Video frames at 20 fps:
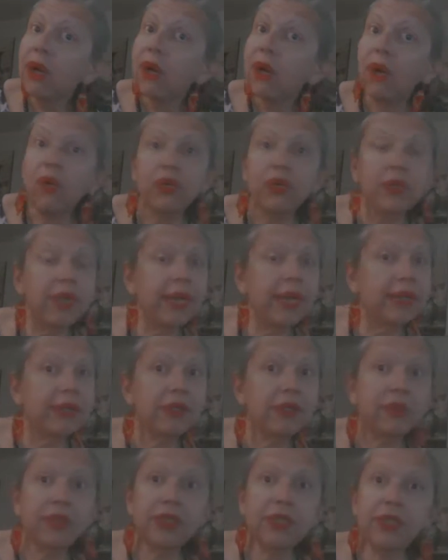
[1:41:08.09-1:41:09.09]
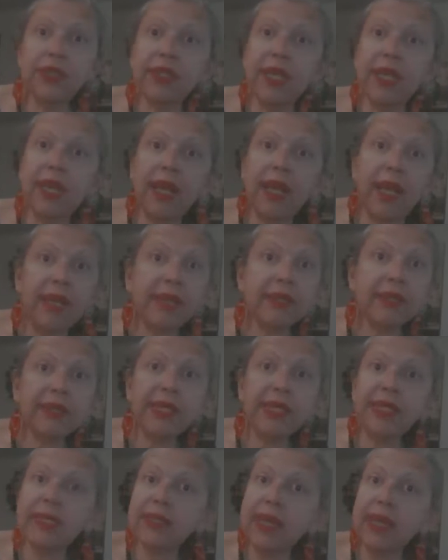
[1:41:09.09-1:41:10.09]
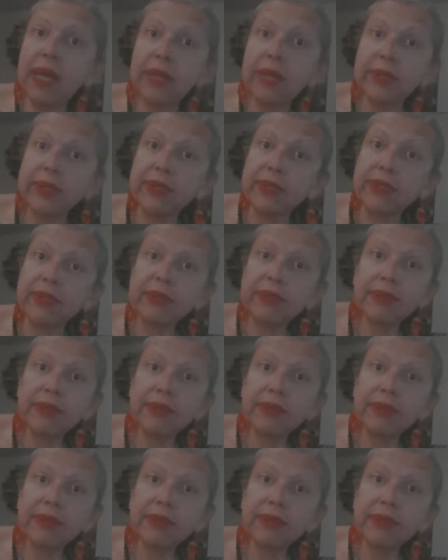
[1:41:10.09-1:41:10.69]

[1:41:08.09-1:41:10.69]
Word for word: all you got to do is just say like this is ours